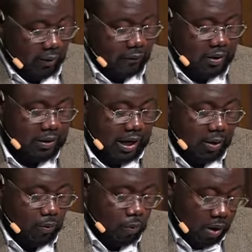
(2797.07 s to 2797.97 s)
of
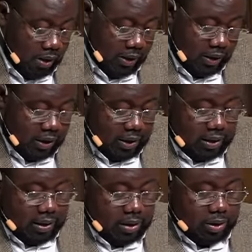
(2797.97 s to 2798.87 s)
denying one
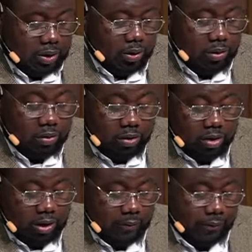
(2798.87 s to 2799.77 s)
to look
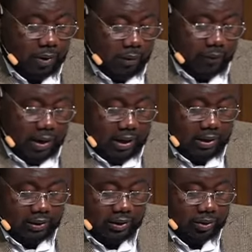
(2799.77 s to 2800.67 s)
good in front of
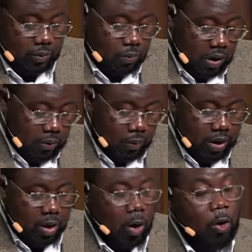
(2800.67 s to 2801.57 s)
others, is what
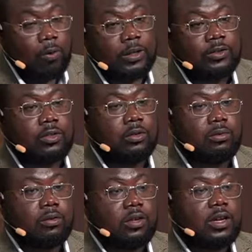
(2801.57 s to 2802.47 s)
we always
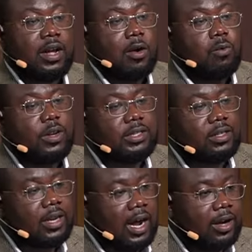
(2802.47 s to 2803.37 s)
do. We
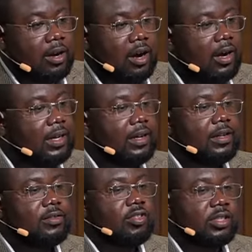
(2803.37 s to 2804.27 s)
deny God
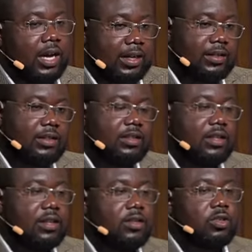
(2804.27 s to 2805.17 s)
just
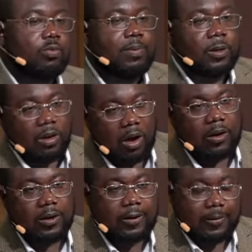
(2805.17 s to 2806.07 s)
to belong.